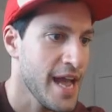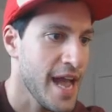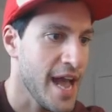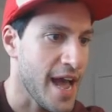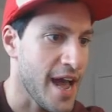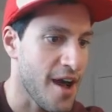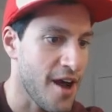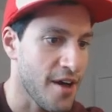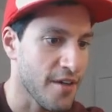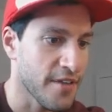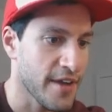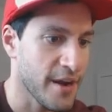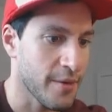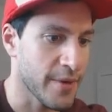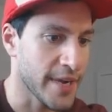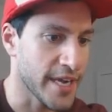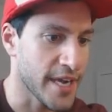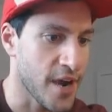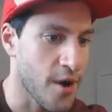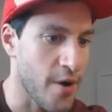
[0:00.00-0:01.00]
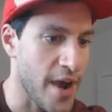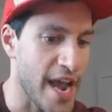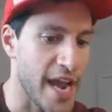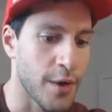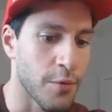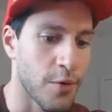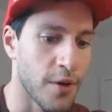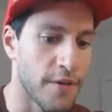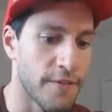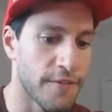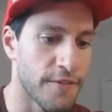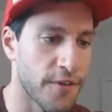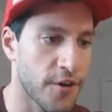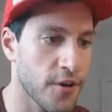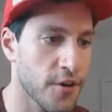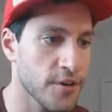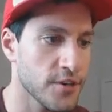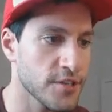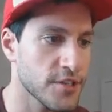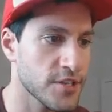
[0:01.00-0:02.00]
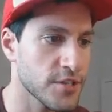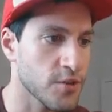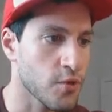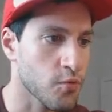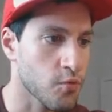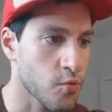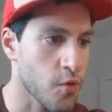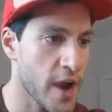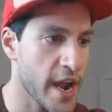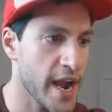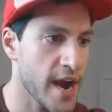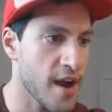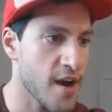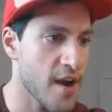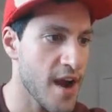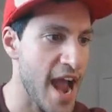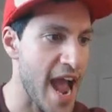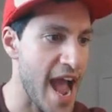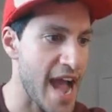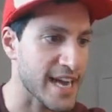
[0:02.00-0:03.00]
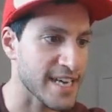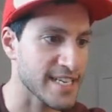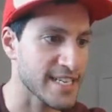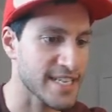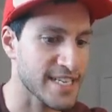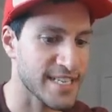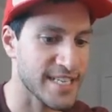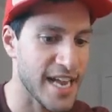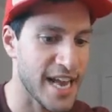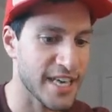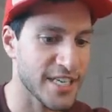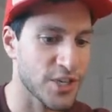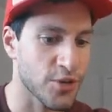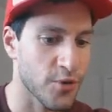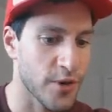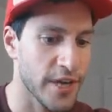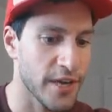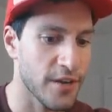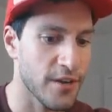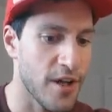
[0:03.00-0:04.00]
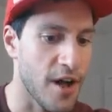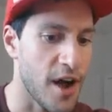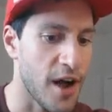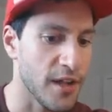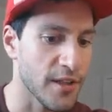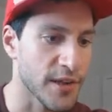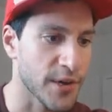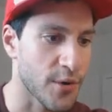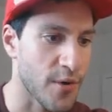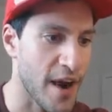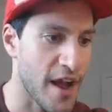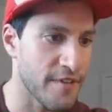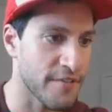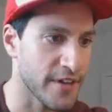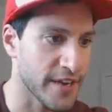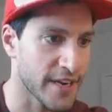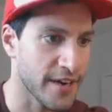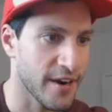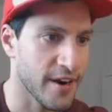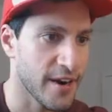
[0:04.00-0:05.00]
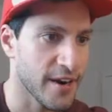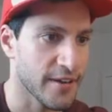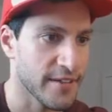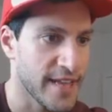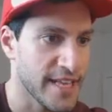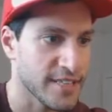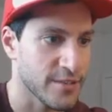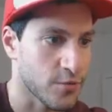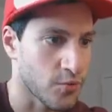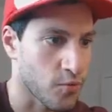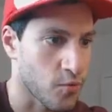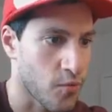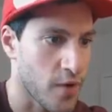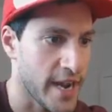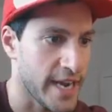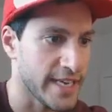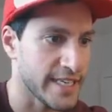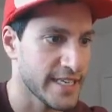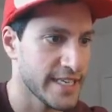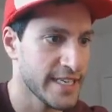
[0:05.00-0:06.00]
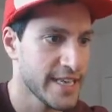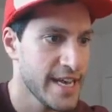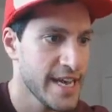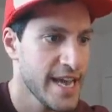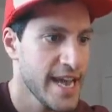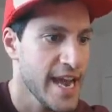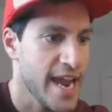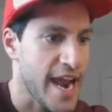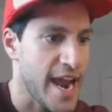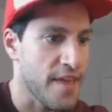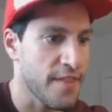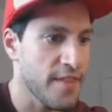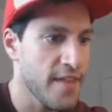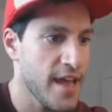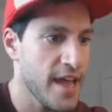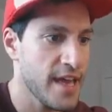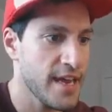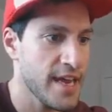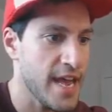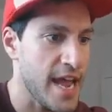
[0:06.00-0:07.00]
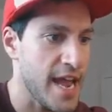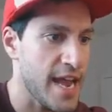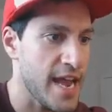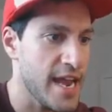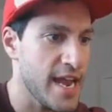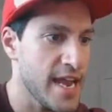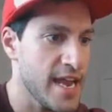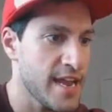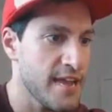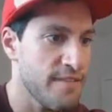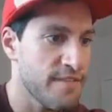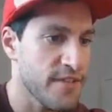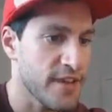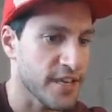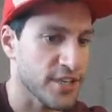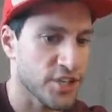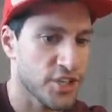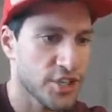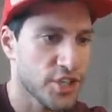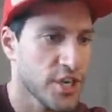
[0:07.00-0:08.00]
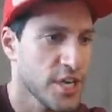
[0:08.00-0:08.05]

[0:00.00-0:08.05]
Oh, there we go. A reverse rare Excadrill holographic card. That's great. And then a fish.